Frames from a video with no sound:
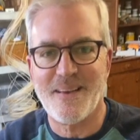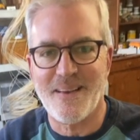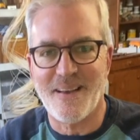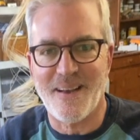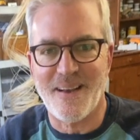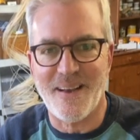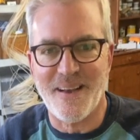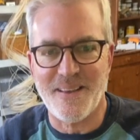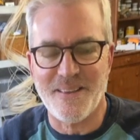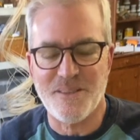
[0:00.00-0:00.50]

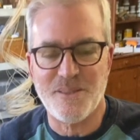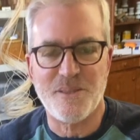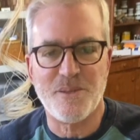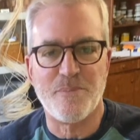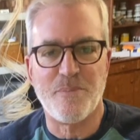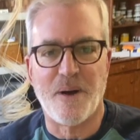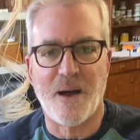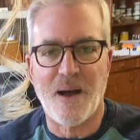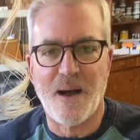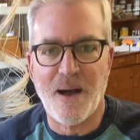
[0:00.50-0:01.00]
Hi, this is
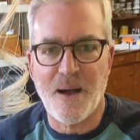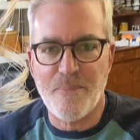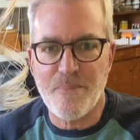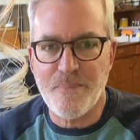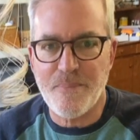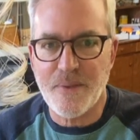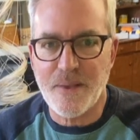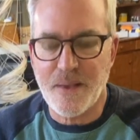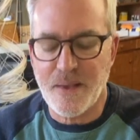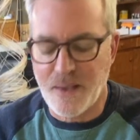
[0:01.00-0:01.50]

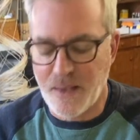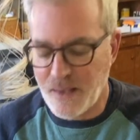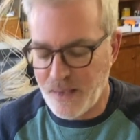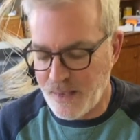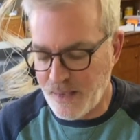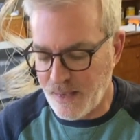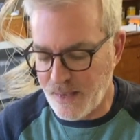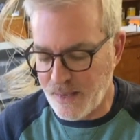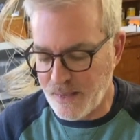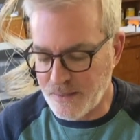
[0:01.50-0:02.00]
Bob,
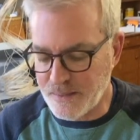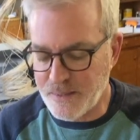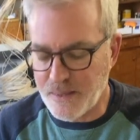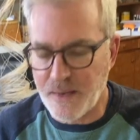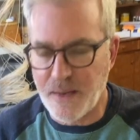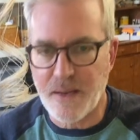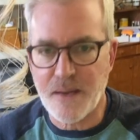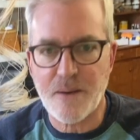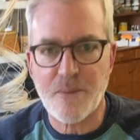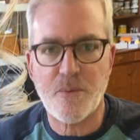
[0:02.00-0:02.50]
and
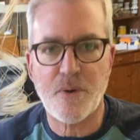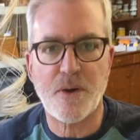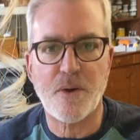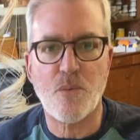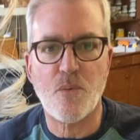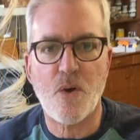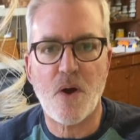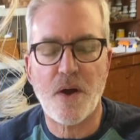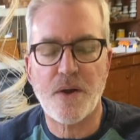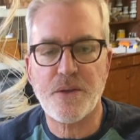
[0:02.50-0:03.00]
today I want to
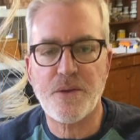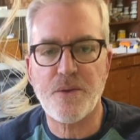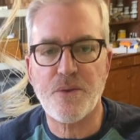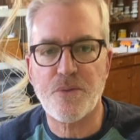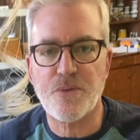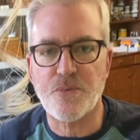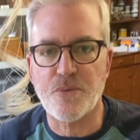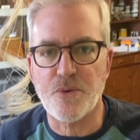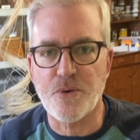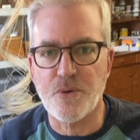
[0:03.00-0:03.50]
walk you
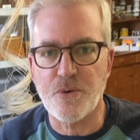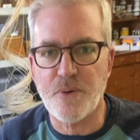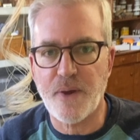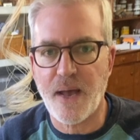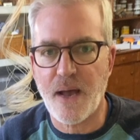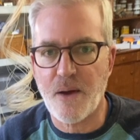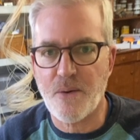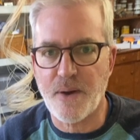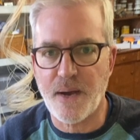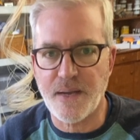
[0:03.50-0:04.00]
through
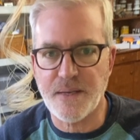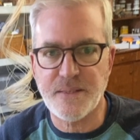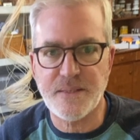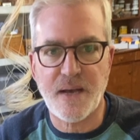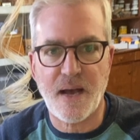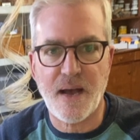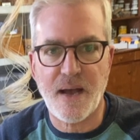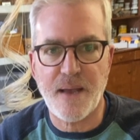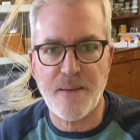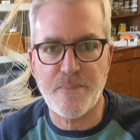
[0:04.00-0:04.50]
how I
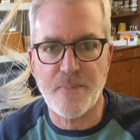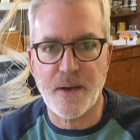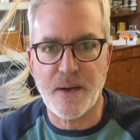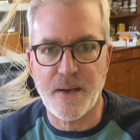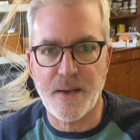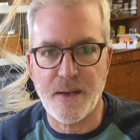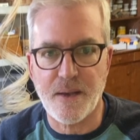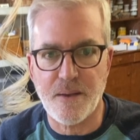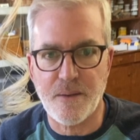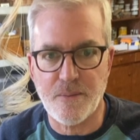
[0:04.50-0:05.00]
dye
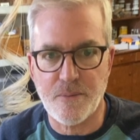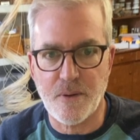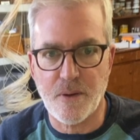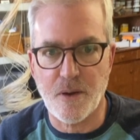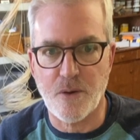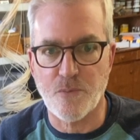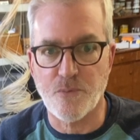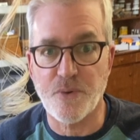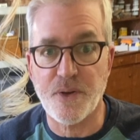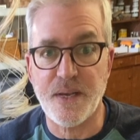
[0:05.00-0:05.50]
my
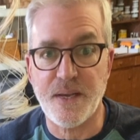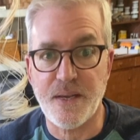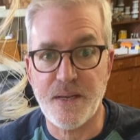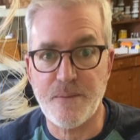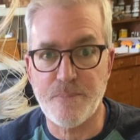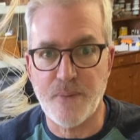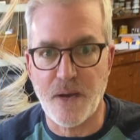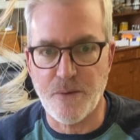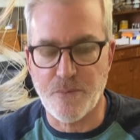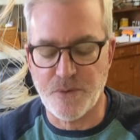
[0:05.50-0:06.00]

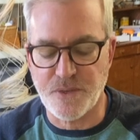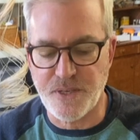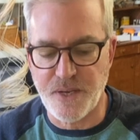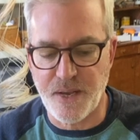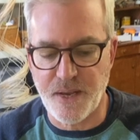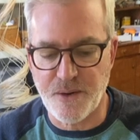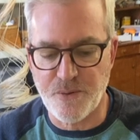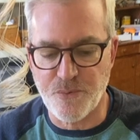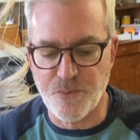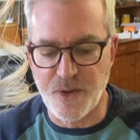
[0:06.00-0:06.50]
reed, my
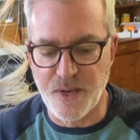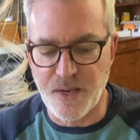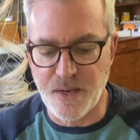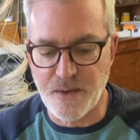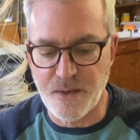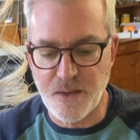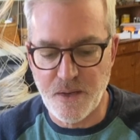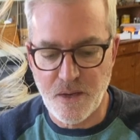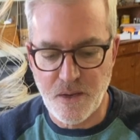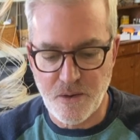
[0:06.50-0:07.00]
rattan
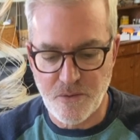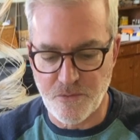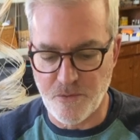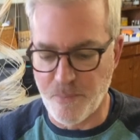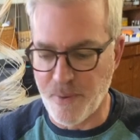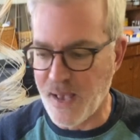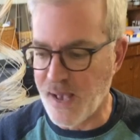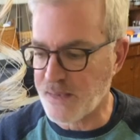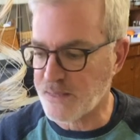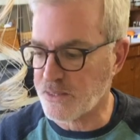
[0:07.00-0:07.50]
reed for
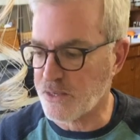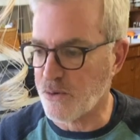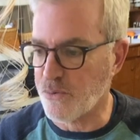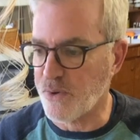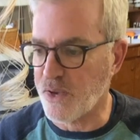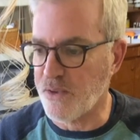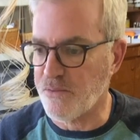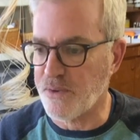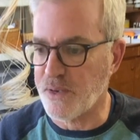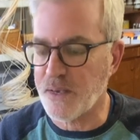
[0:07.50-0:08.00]
basket
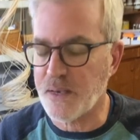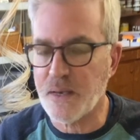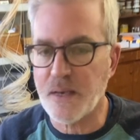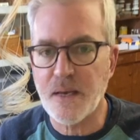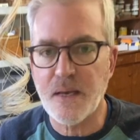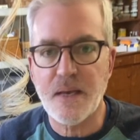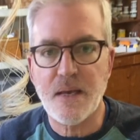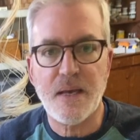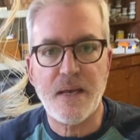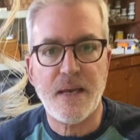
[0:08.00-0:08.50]
weaving.
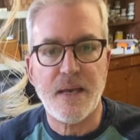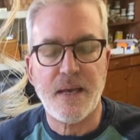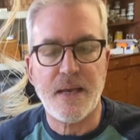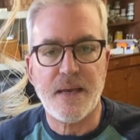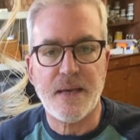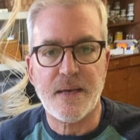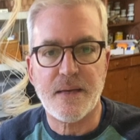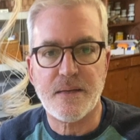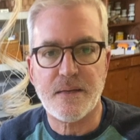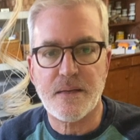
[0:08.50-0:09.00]

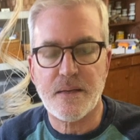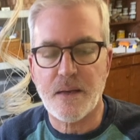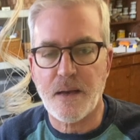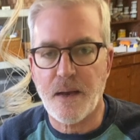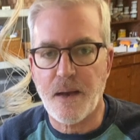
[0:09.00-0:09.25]
And